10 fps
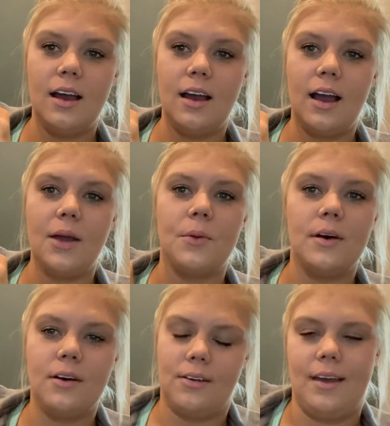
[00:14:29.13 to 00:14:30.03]

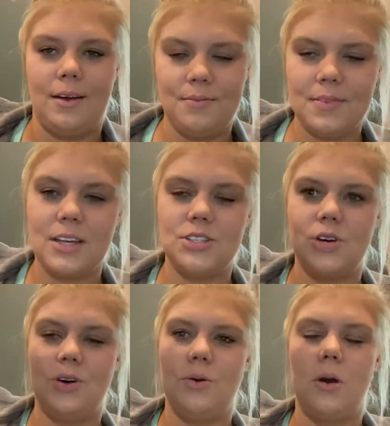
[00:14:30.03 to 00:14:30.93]
Okay,
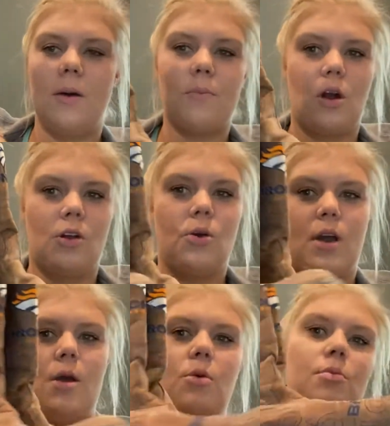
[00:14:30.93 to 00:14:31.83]
so Bronco
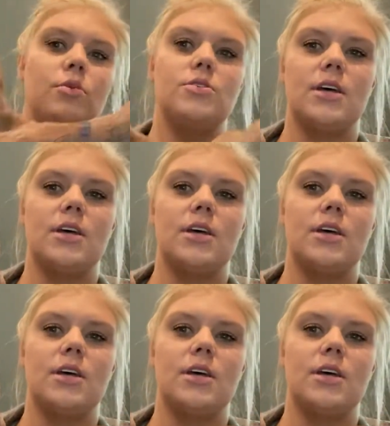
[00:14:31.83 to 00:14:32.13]
cowboy boots.